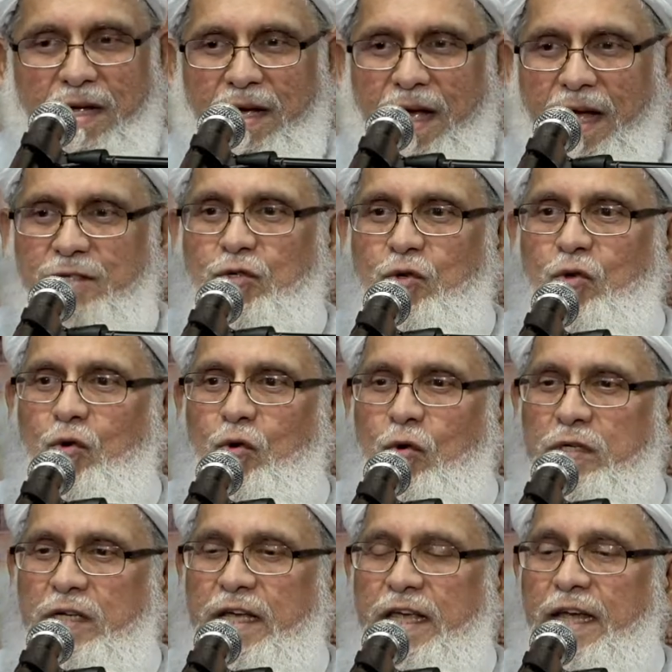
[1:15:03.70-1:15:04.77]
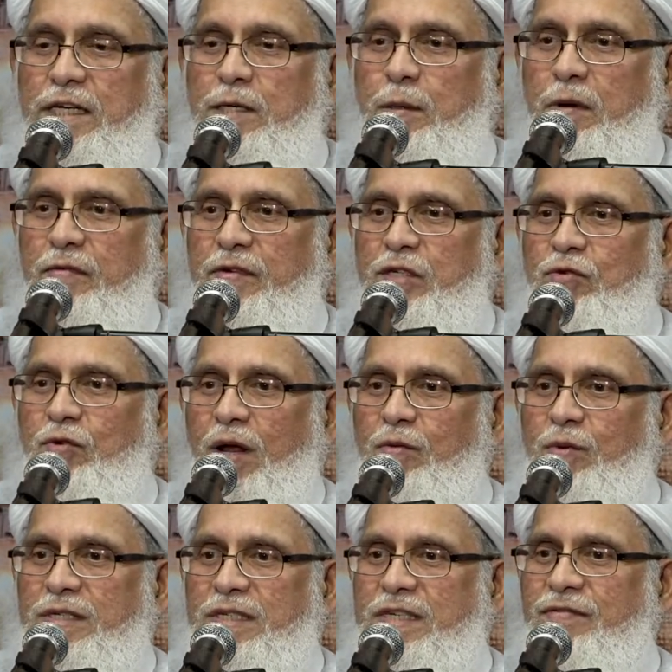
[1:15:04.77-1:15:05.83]
And so the kingdom of Israel
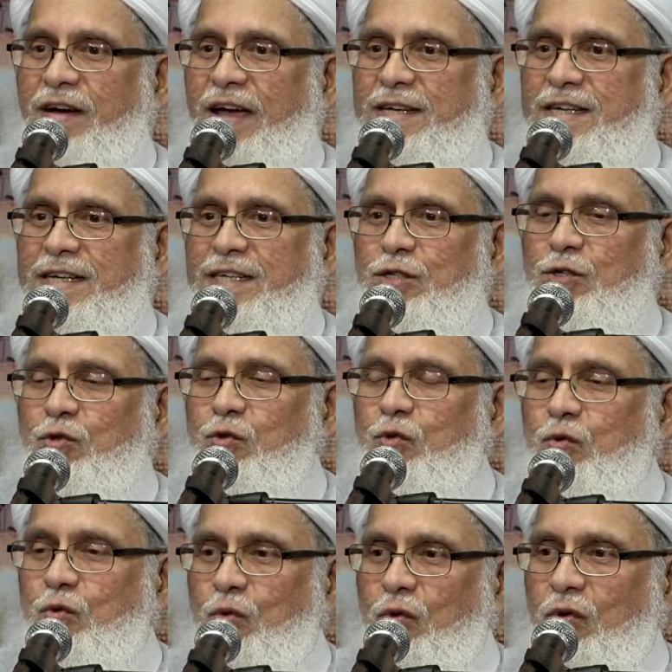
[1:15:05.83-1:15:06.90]
was divided into two.